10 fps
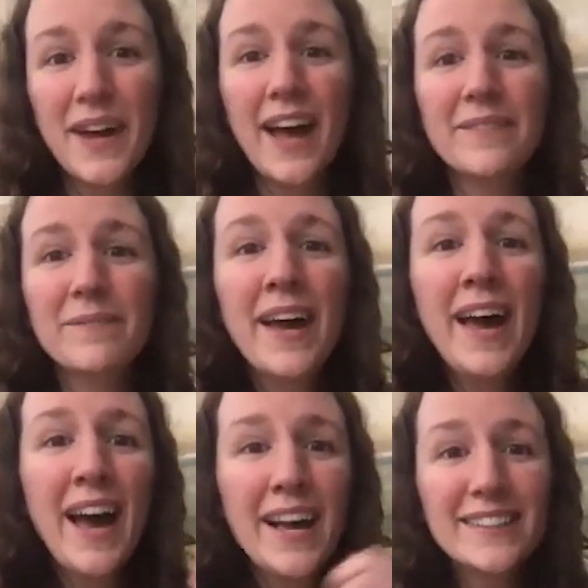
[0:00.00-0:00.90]
And
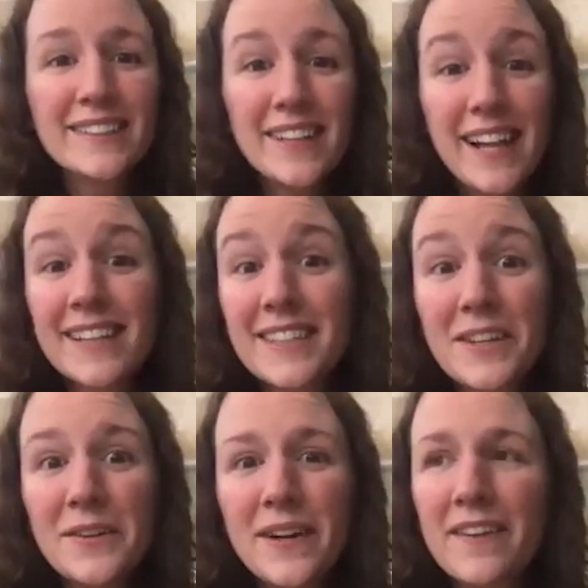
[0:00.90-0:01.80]
Alexa
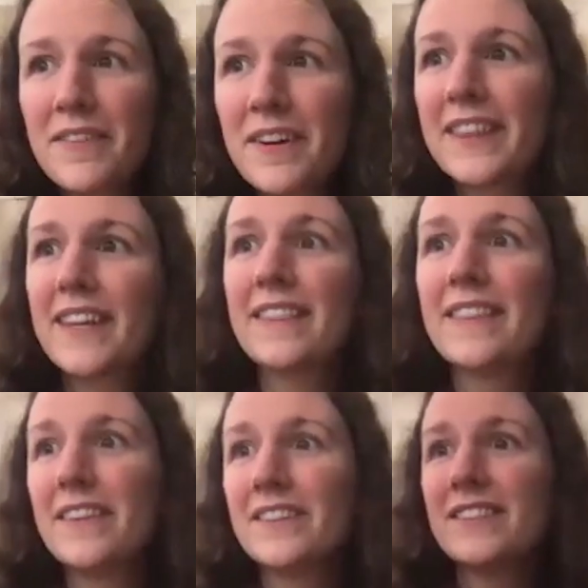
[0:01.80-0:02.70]
and Udic have written that
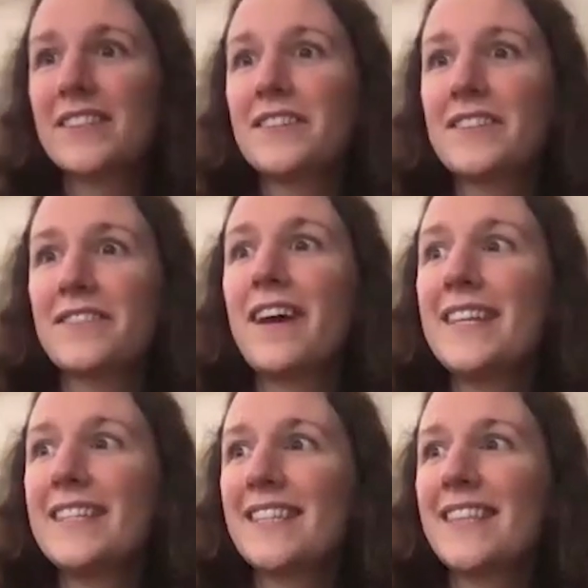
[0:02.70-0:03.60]
there's a
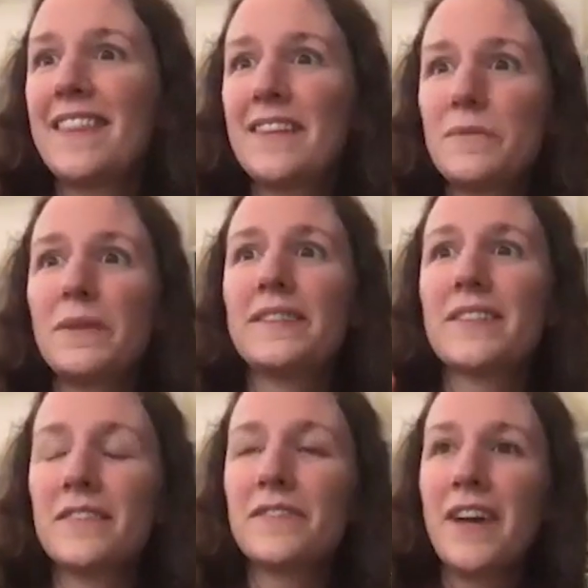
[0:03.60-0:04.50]
risk that this will
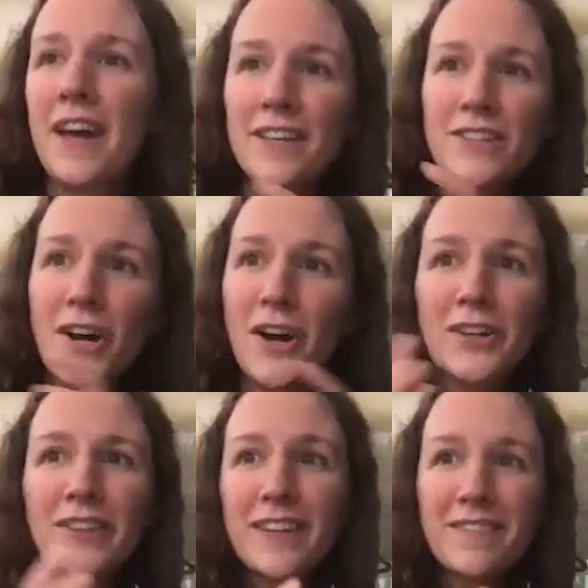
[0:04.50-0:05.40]
sort of
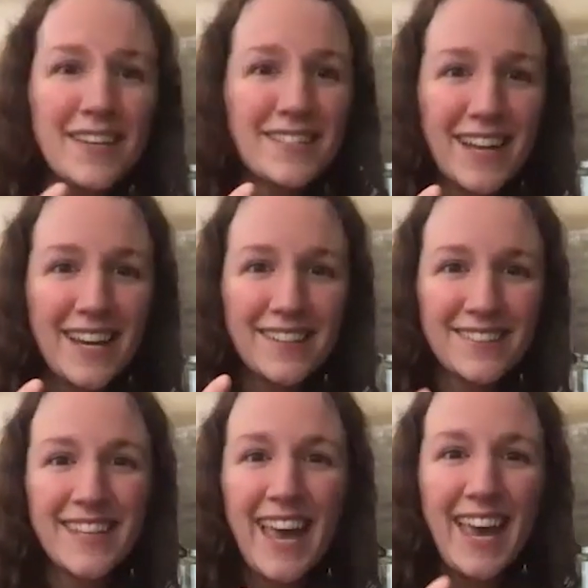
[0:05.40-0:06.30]
turn the
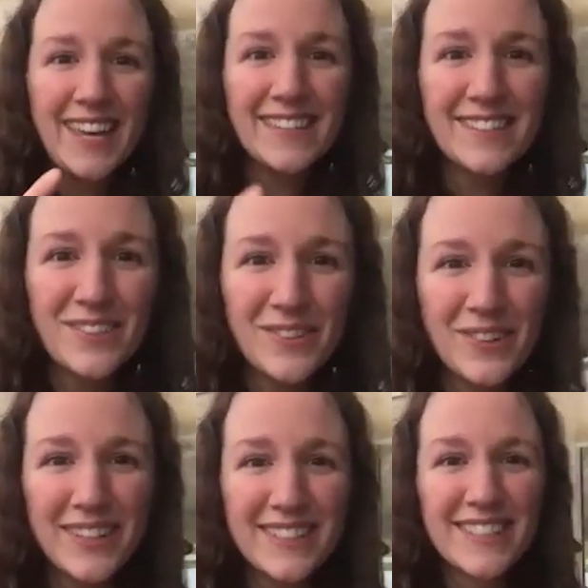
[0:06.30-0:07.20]
investigator's gaze
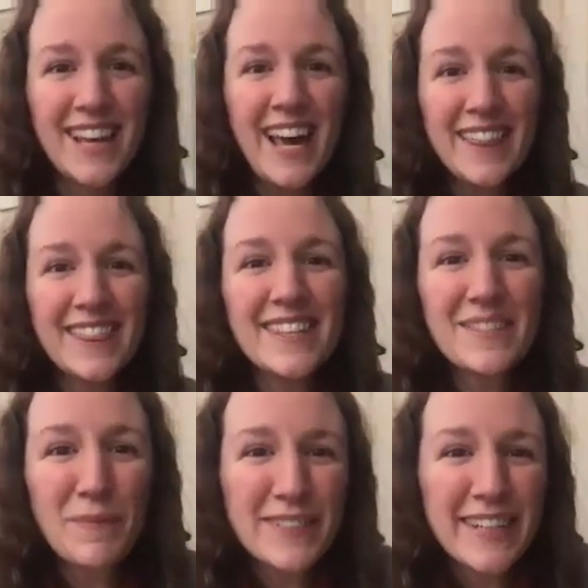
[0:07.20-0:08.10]
towards
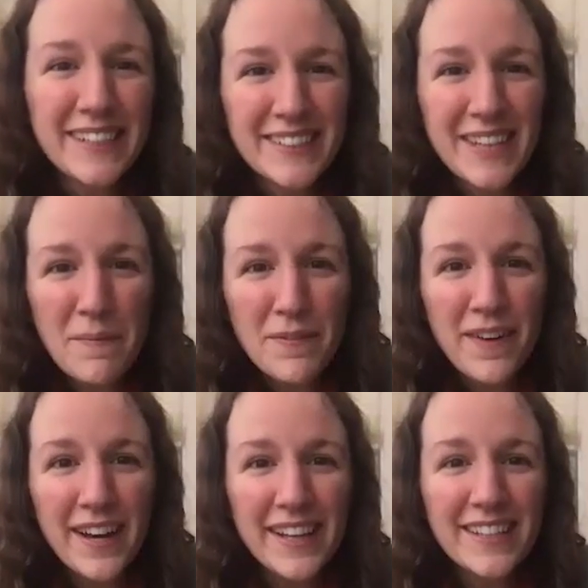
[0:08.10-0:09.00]
this particular type of
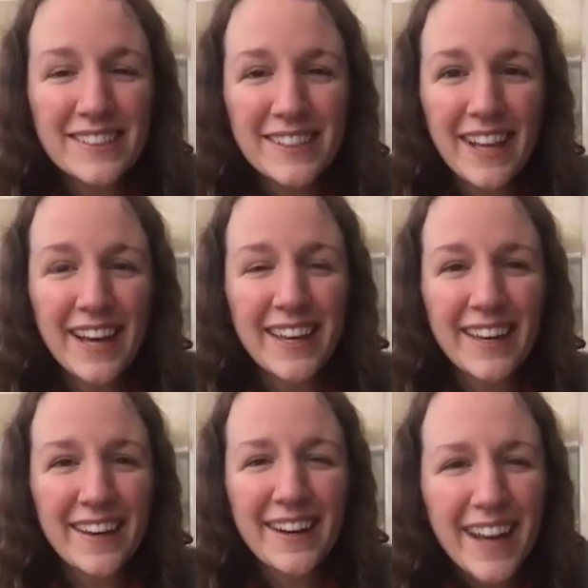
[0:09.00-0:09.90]
violation,
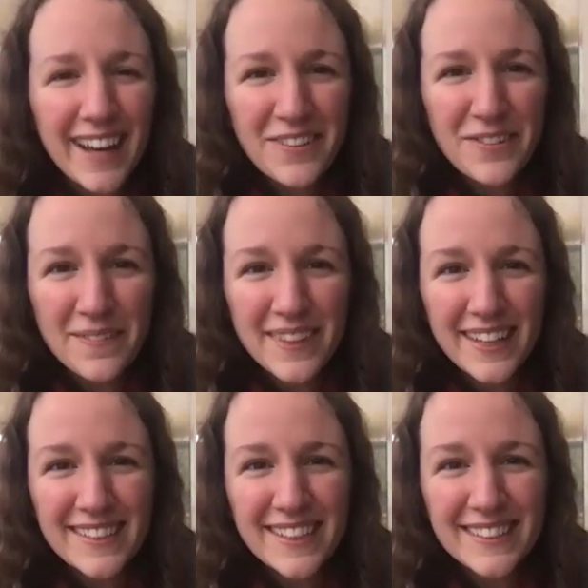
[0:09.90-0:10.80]
like I can't remember the
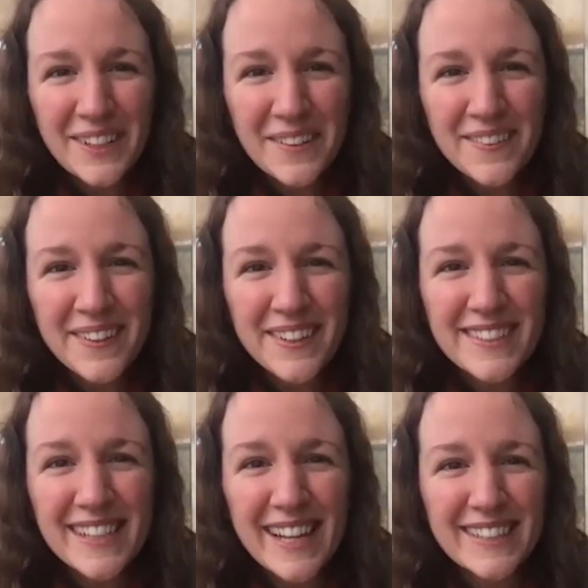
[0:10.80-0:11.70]
exact term you
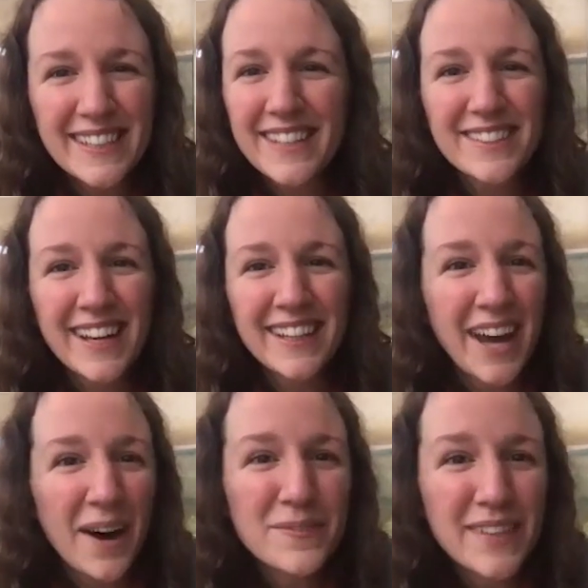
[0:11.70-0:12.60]
used, Alexa, like
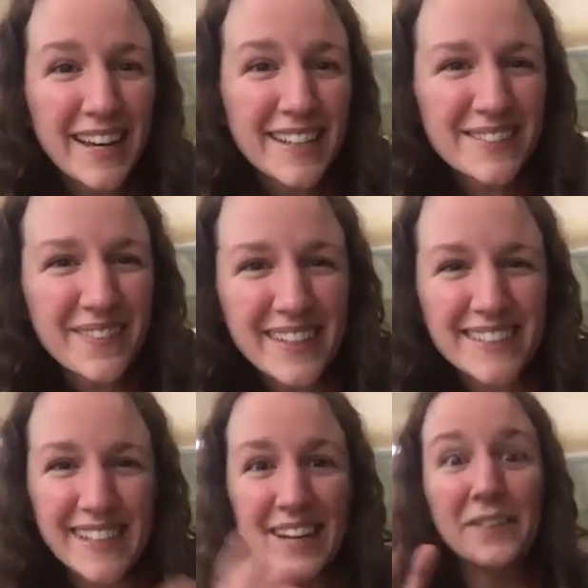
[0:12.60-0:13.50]
shiny objects,
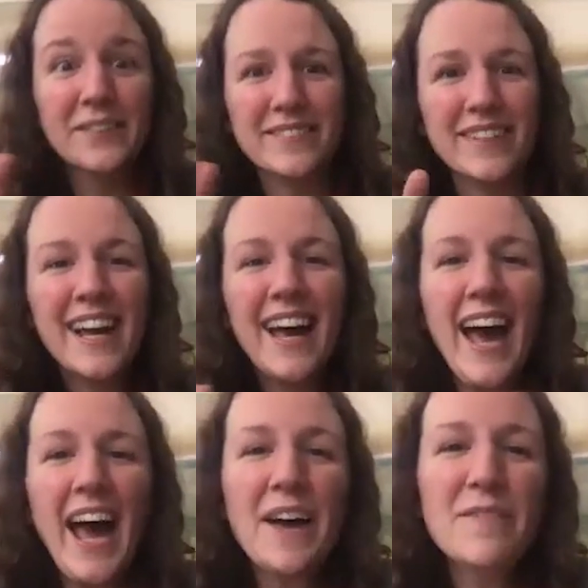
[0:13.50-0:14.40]
basically.
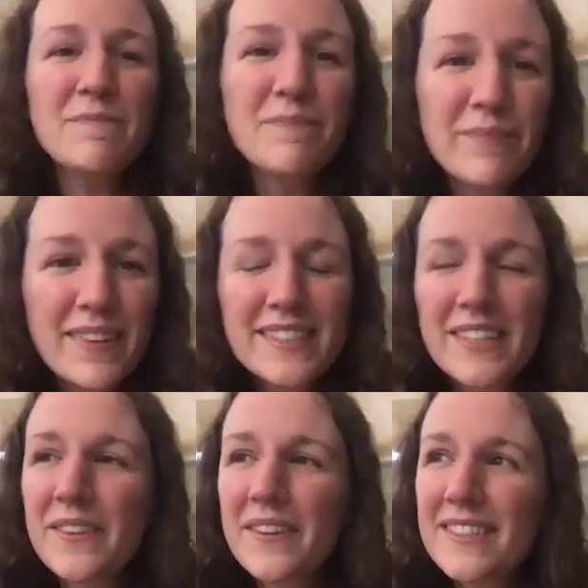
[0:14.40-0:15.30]

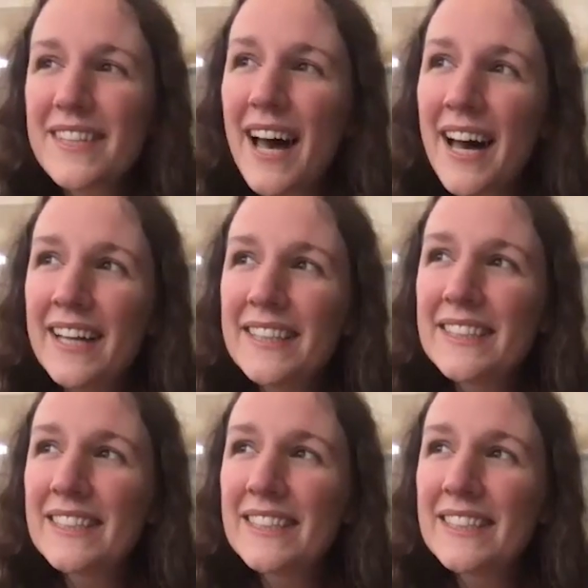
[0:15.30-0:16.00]
So there's that.